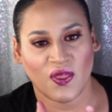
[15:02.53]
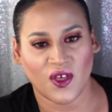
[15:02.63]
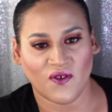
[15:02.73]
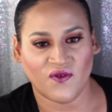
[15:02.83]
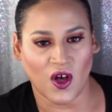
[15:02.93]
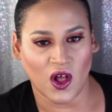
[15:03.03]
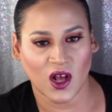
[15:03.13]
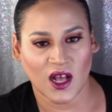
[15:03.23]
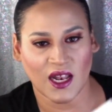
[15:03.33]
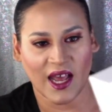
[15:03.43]
the Vault
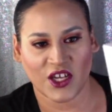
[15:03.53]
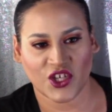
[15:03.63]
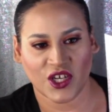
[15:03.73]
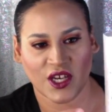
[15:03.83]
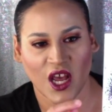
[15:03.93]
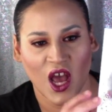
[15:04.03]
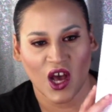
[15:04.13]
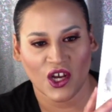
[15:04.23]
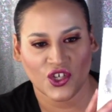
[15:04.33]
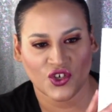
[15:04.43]
collection
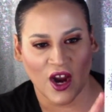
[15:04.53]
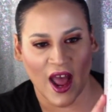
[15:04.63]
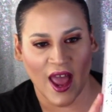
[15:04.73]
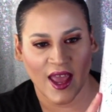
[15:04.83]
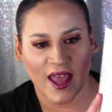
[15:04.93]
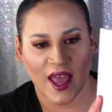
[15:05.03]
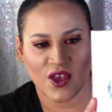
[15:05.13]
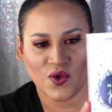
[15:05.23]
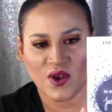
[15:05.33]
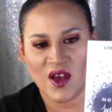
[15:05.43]
a try,
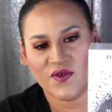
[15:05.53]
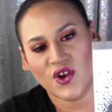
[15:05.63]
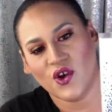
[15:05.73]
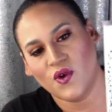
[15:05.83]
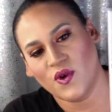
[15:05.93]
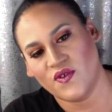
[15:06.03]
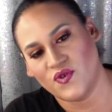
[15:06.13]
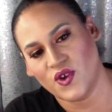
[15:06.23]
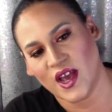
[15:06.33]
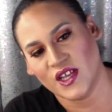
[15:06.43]
and you never know if
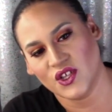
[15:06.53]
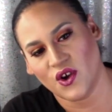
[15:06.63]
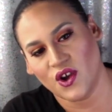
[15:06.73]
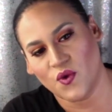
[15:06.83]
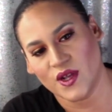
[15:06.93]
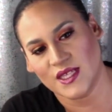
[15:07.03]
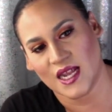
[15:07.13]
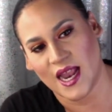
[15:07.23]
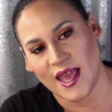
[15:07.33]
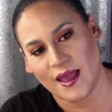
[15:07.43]
you guys are going to
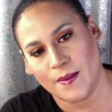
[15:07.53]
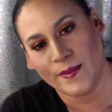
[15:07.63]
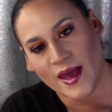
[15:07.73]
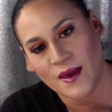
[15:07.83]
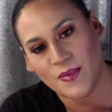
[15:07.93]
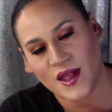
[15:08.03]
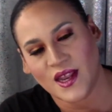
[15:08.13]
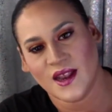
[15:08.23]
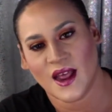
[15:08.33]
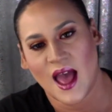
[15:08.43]
like My
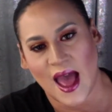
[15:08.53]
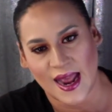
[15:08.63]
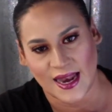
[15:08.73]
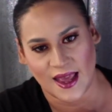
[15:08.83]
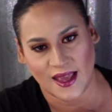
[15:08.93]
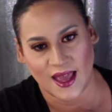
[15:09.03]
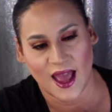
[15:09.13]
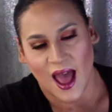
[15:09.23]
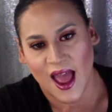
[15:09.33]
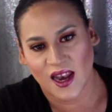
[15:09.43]
opinion, I like it.
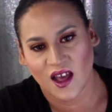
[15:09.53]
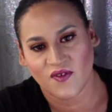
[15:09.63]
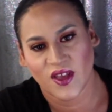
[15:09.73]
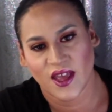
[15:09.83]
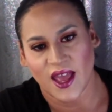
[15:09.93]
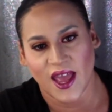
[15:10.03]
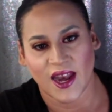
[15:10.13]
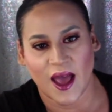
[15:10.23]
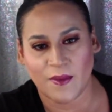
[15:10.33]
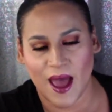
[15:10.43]
I love it, and
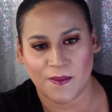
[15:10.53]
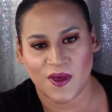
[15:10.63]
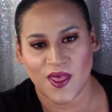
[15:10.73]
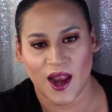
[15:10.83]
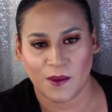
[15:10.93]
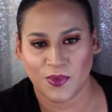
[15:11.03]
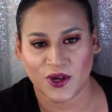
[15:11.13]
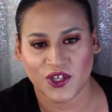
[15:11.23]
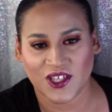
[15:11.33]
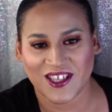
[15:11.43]
I'm happy that I
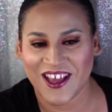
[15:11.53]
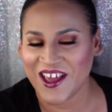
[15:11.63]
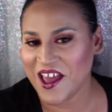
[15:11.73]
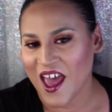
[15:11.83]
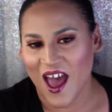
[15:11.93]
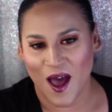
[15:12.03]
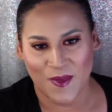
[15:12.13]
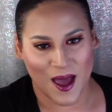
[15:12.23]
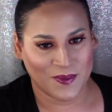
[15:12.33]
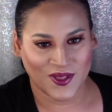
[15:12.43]
purchased it. I'm
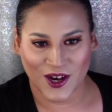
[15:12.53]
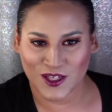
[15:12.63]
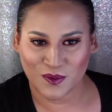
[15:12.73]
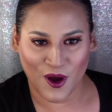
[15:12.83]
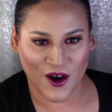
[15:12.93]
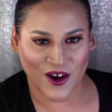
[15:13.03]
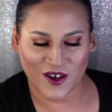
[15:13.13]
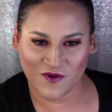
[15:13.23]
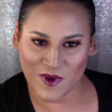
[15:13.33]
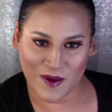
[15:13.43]
happy that it's part
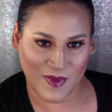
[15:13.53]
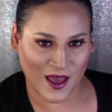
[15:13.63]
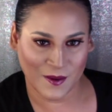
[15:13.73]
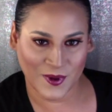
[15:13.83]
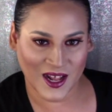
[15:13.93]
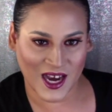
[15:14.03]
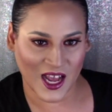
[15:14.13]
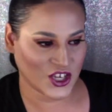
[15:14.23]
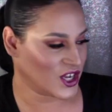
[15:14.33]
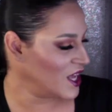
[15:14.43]
of my makeup
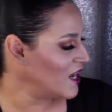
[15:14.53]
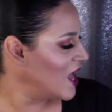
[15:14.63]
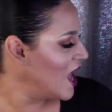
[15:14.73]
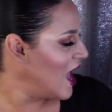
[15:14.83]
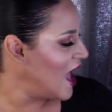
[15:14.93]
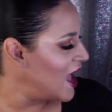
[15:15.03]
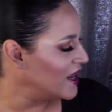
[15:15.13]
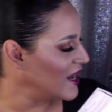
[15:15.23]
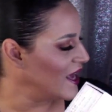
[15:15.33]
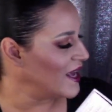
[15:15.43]
collection,
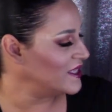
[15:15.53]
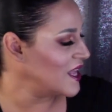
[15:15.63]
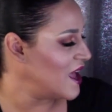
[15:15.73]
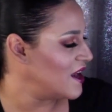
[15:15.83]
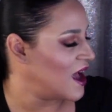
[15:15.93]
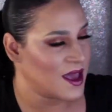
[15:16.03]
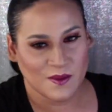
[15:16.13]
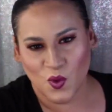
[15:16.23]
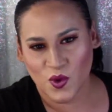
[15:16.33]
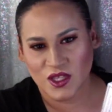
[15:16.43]
and like I said,
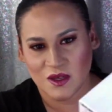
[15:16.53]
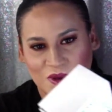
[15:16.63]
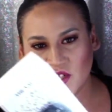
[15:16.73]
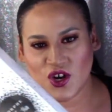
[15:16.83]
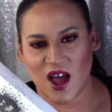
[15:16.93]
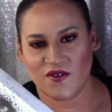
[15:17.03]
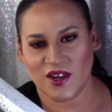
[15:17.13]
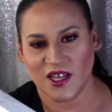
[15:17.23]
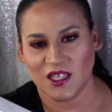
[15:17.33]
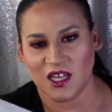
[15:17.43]
I'm going to be
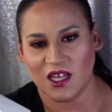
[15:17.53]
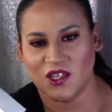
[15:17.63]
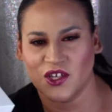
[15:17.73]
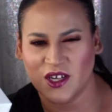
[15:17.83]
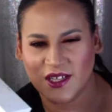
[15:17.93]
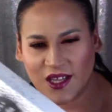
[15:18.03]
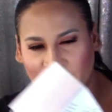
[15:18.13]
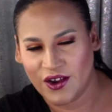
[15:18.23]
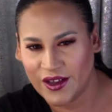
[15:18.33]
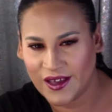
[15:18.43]
traveling to Turks and
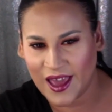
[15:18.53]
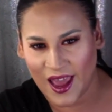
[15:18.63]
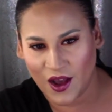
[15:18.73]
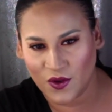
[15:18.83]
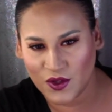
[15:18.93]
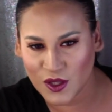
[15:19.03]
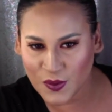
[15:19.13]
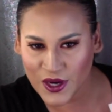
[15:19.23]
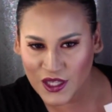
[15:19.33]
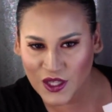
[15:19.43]
Caicos
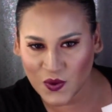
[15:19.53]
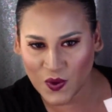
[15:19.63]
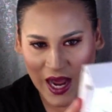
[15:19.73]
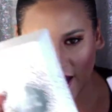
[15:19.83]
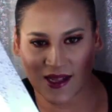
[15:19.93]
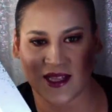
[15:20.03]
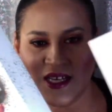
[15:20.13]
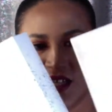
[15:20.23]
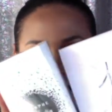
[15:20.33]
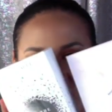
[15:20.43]
pretty soon, and these